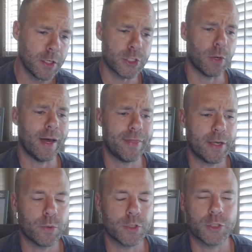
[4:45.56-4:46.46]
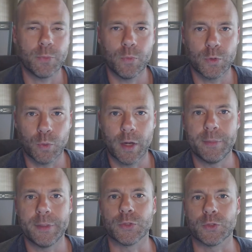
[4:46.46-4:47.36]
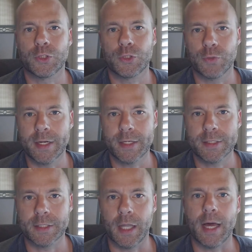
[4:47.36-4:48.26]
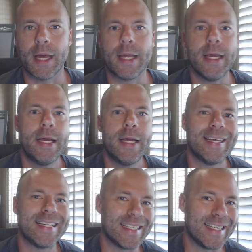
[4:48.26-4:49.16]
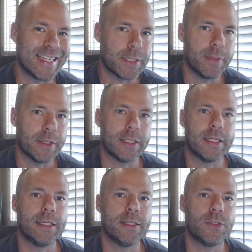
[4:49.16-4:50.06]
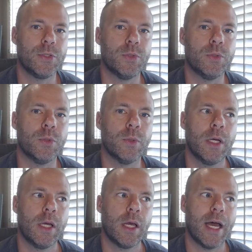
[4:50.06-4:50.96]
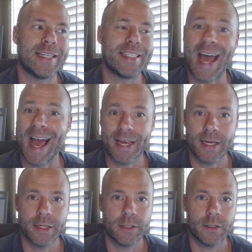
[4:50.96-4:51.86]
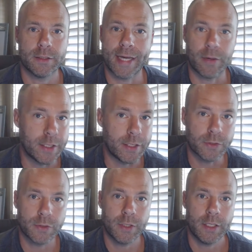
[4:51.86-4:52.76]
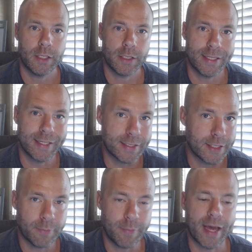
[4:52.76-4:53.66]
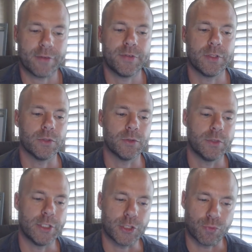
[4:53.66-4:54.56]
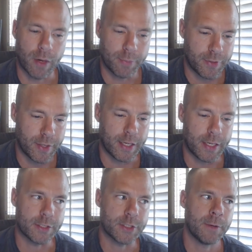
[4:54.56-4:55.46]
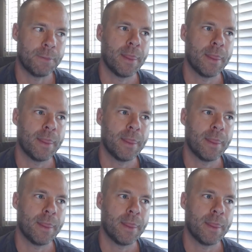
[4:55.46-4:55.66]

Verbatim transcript: So I think where Ju- Juwan Mitchell's strengths lie is in his ability to attack downhill, get into the backfield, disrupt things.